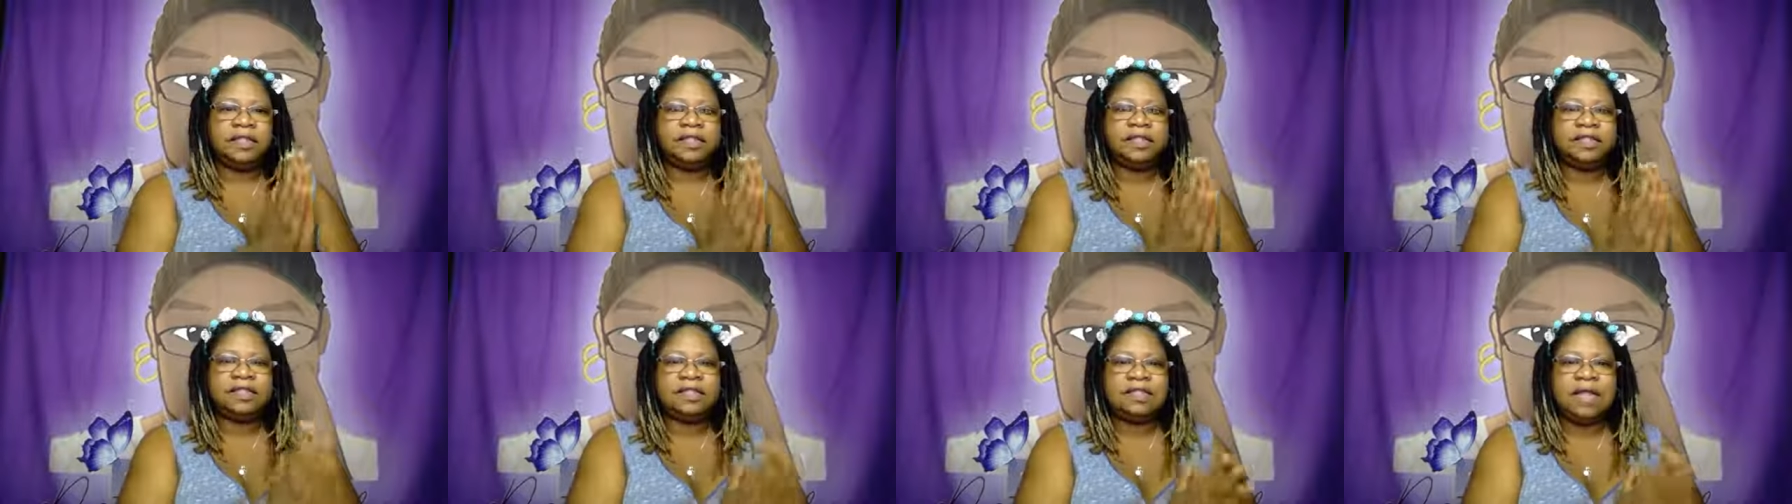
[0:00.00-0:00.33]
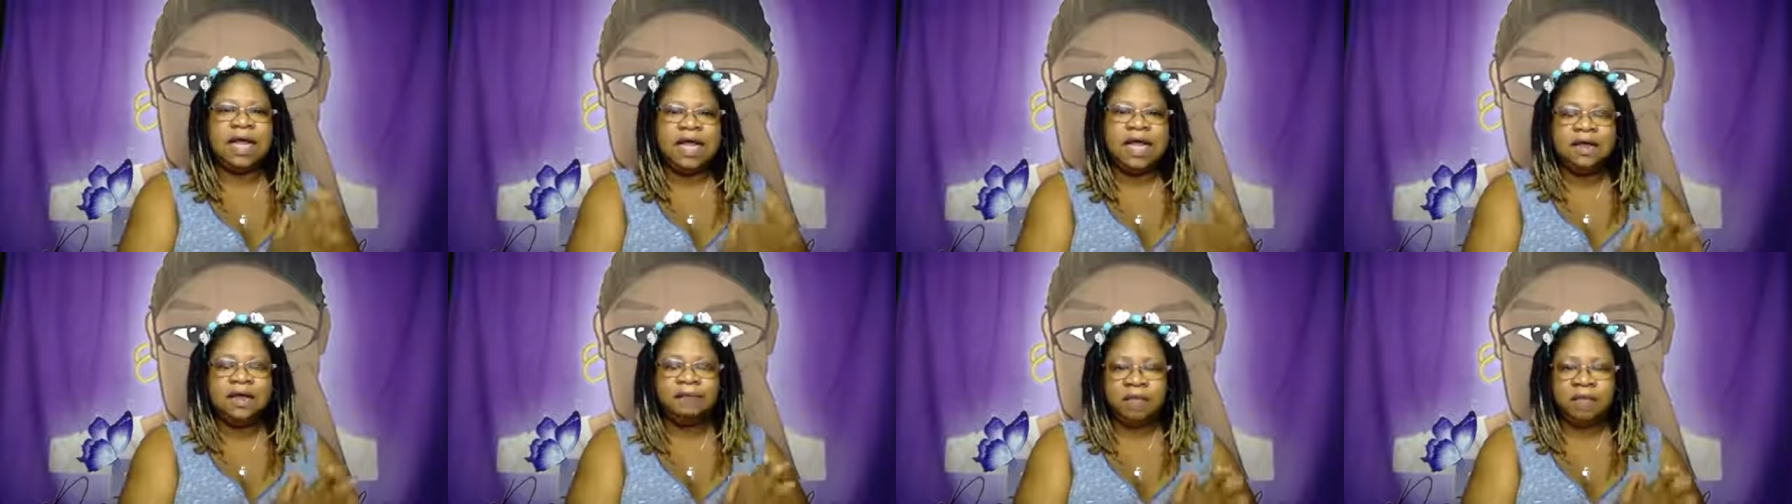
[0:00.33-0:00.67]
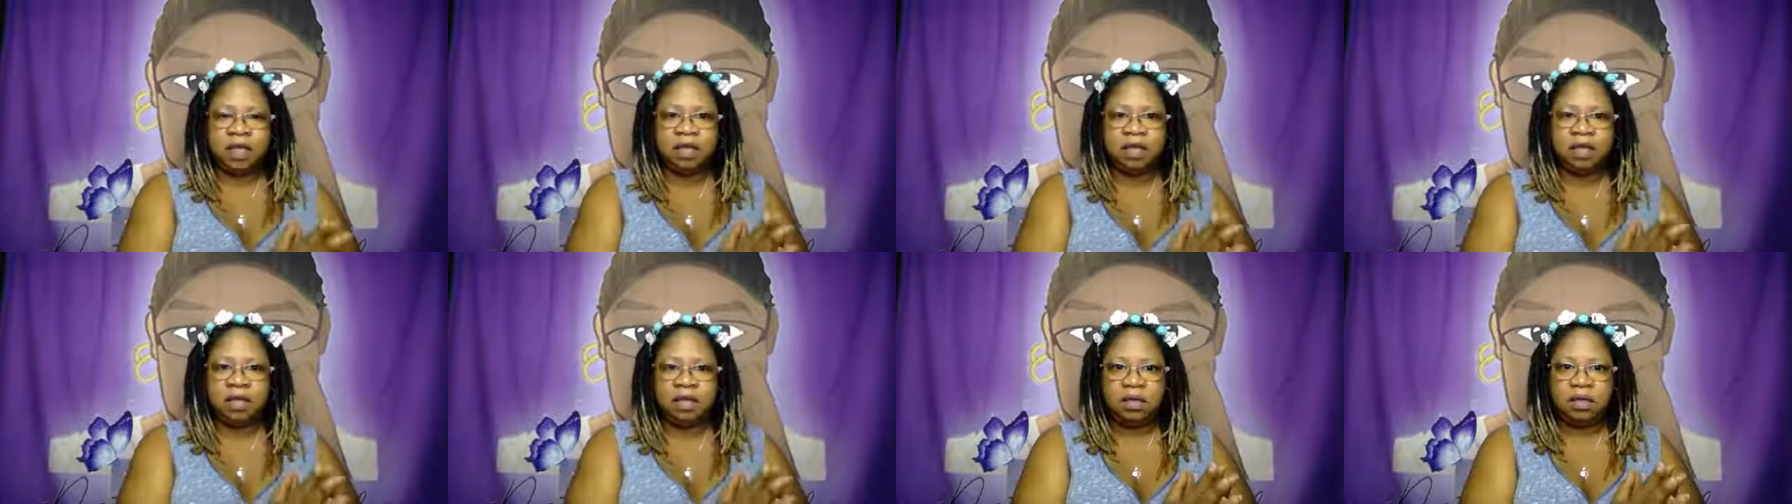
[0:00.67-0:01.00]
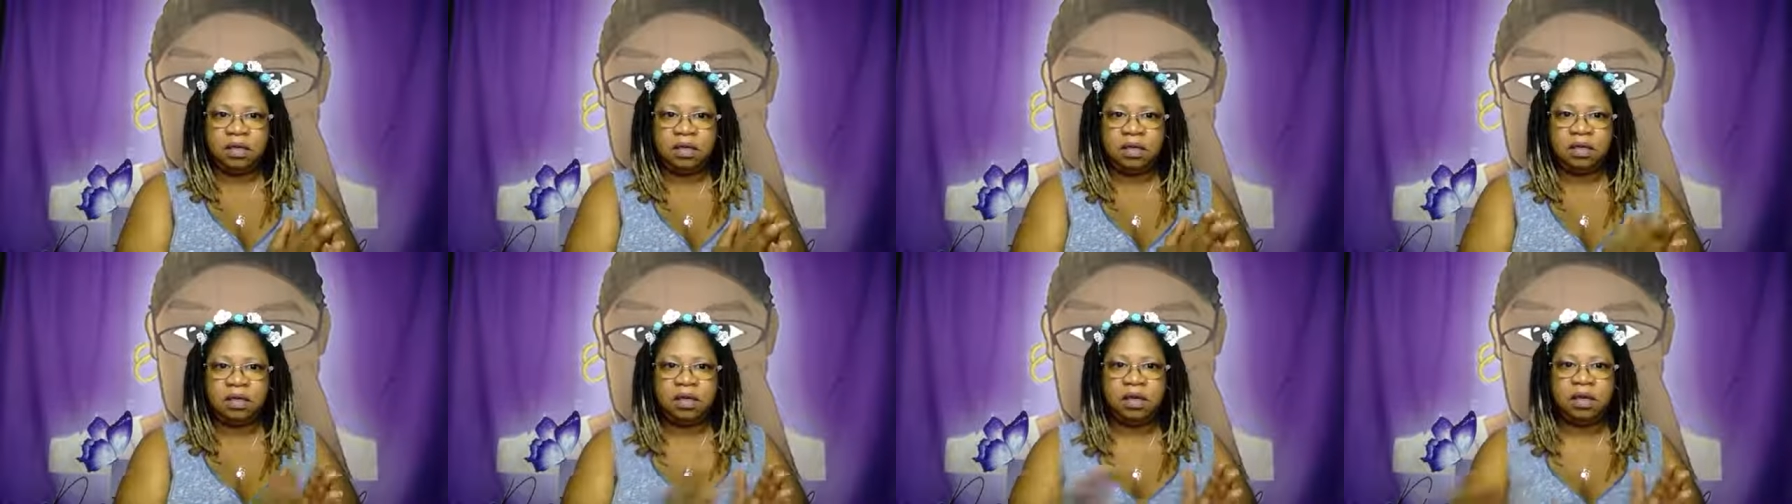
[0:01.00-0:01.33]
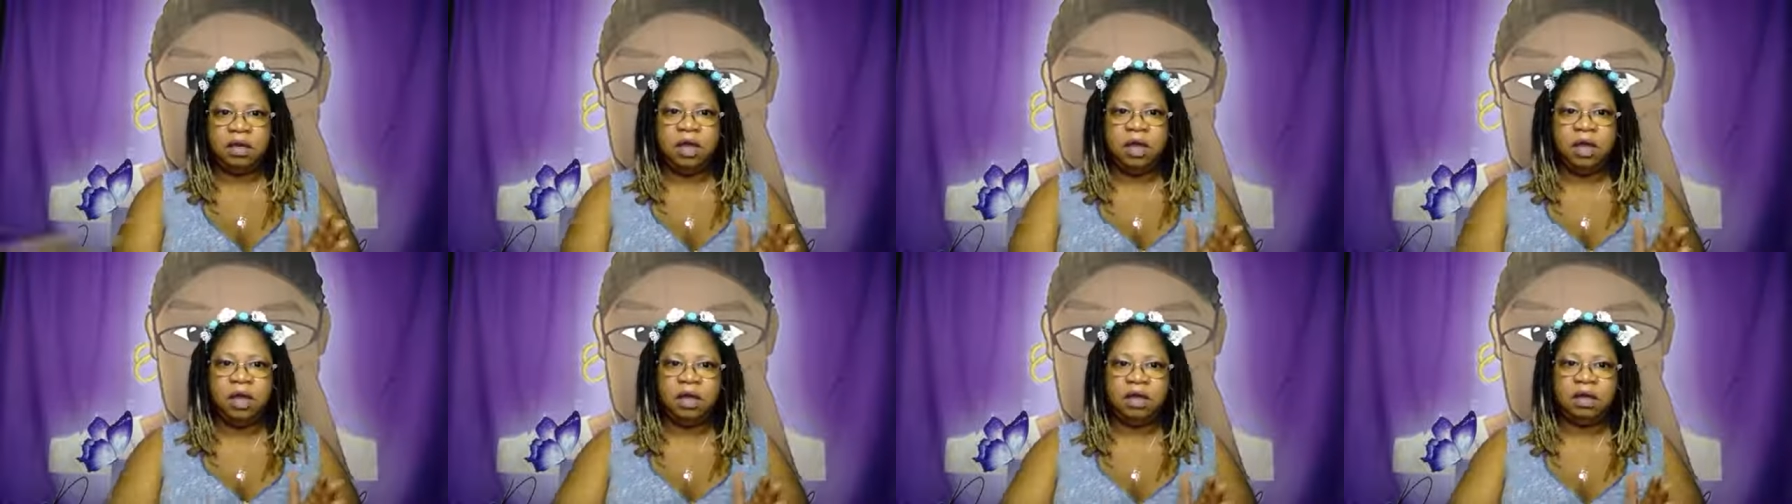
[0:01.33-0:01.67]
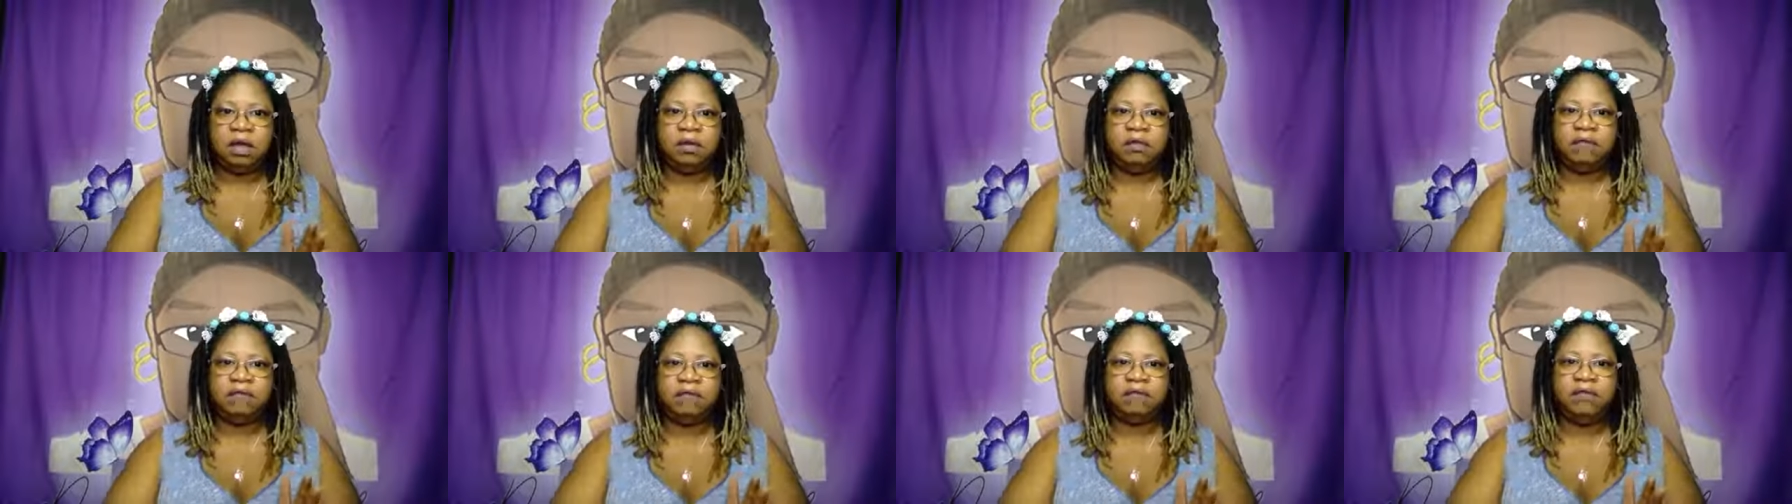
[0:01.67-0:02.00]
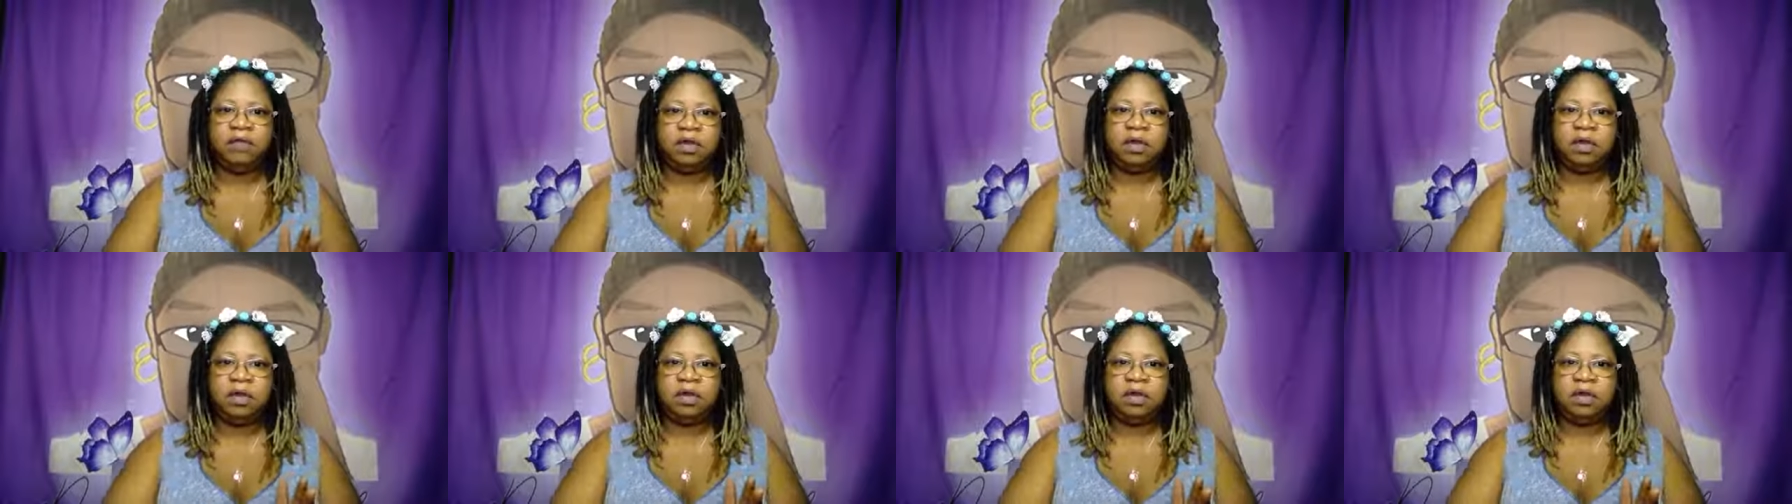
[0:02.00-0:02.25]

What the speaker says: statement of